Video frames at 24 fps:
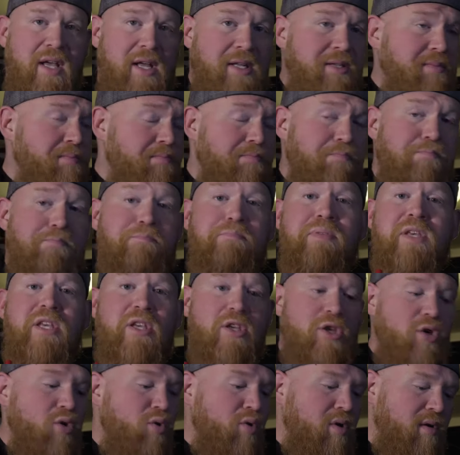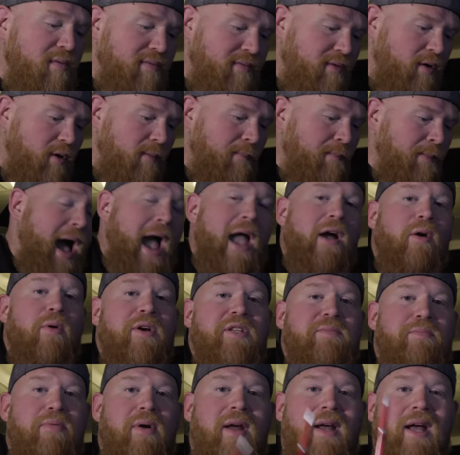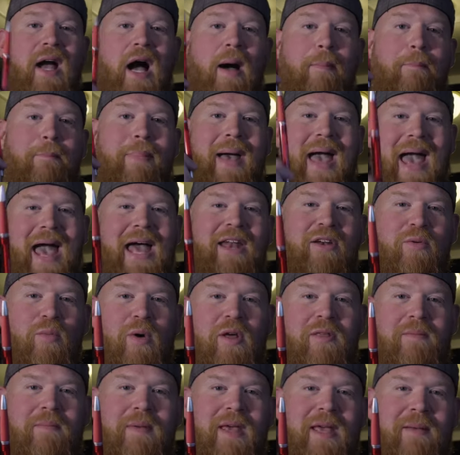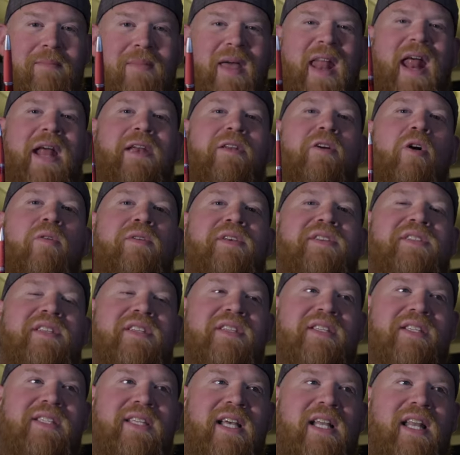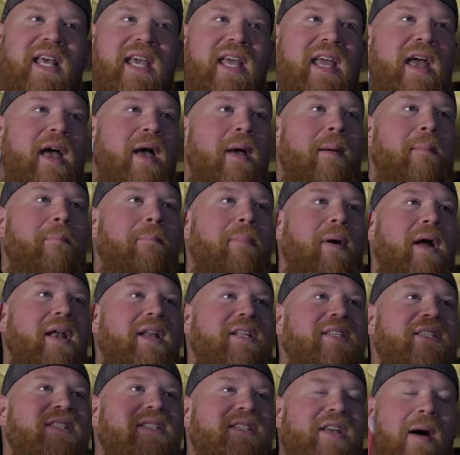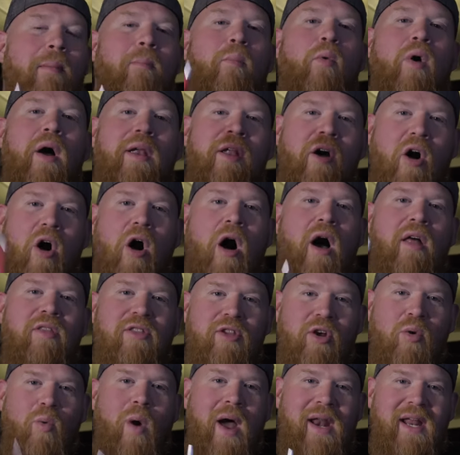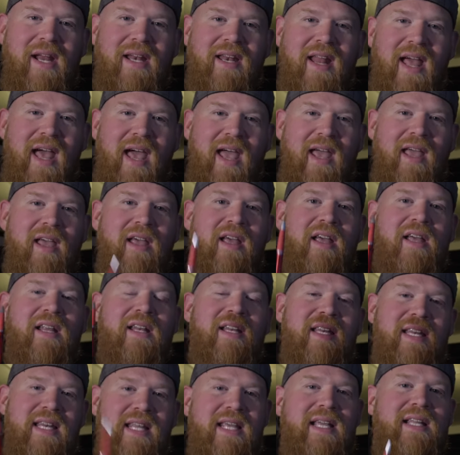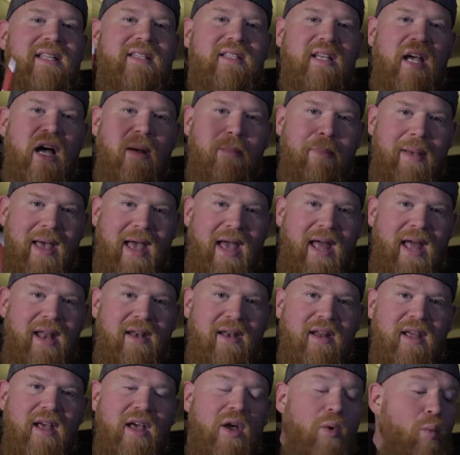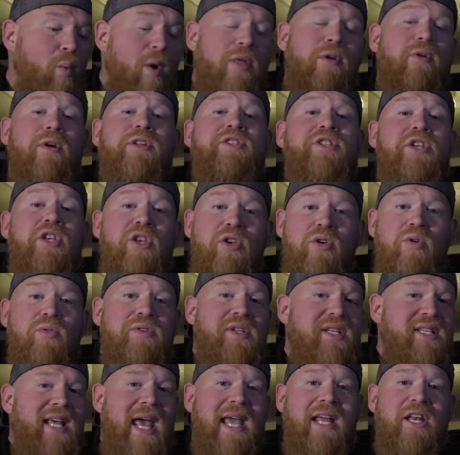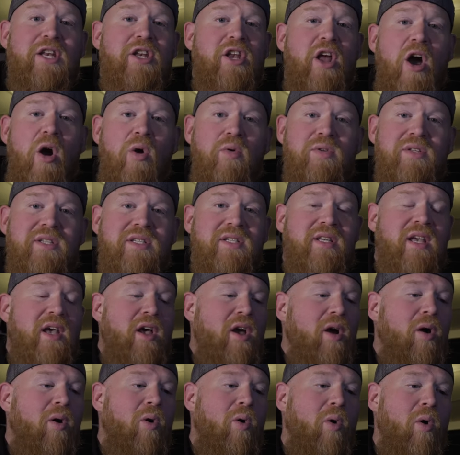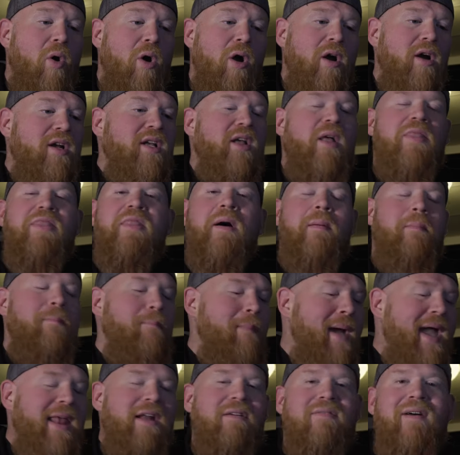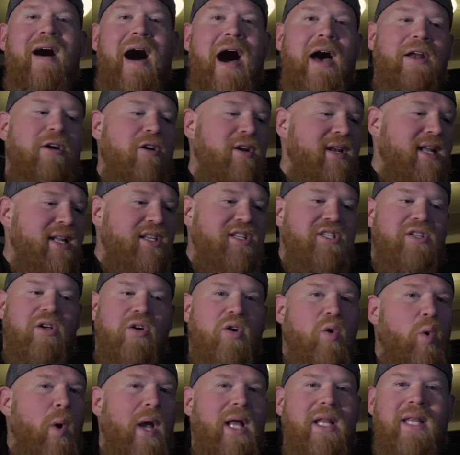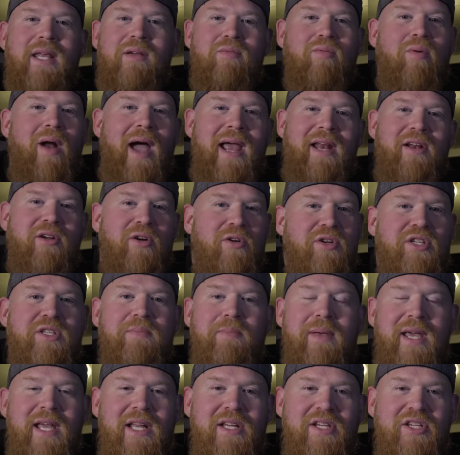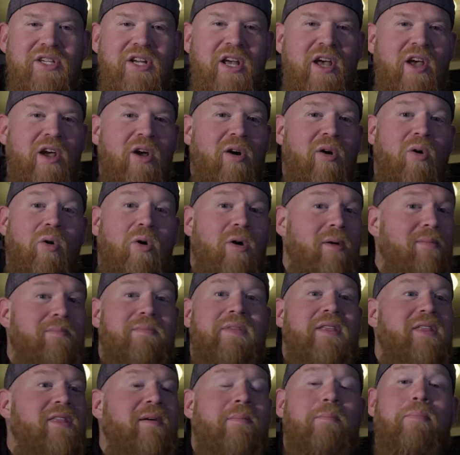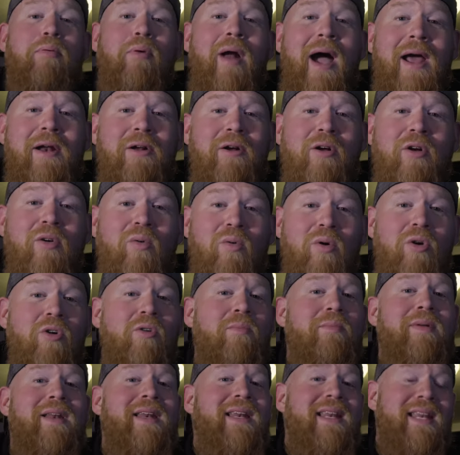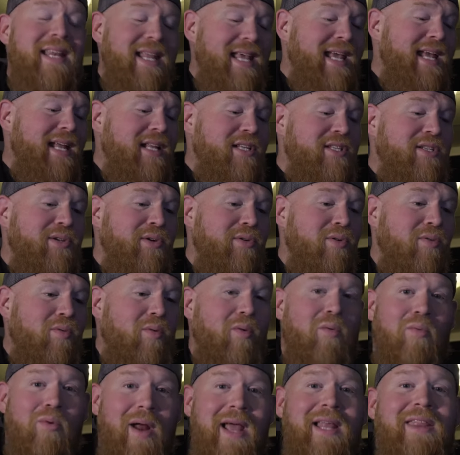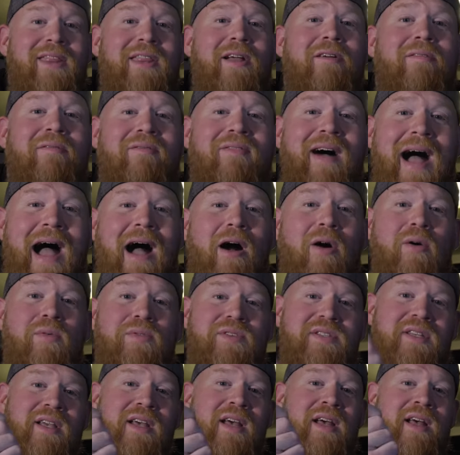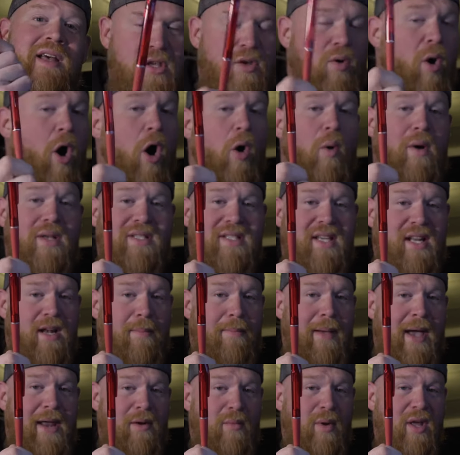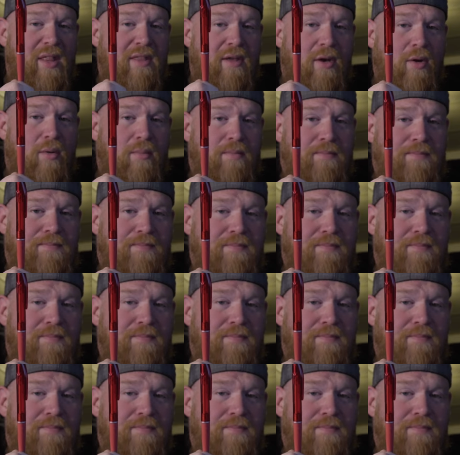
It's beautiful. I always bring a pen with me, and I know this is silly, but someone on your wedding day needs a pen. Whether it's you to take notes, or the maid of honor needs to quickly write her speech, or the bride or groom need to write their vows, you always need a pen with you.